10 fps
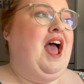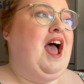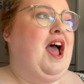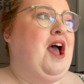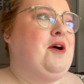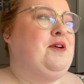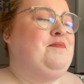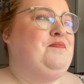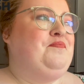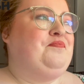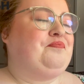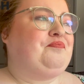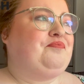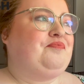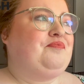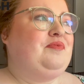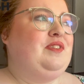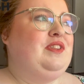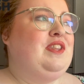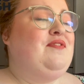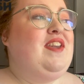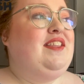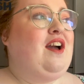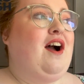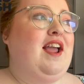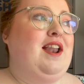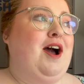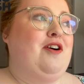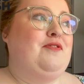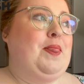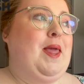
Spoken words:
The thing that I love